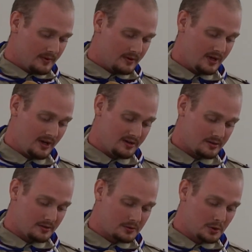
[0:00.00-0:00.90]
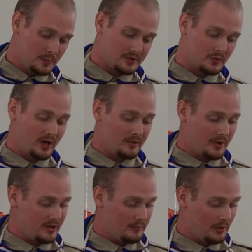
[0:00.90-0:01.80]
Yes, the troop is run
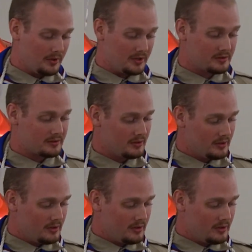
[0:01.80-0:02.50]
by the boys,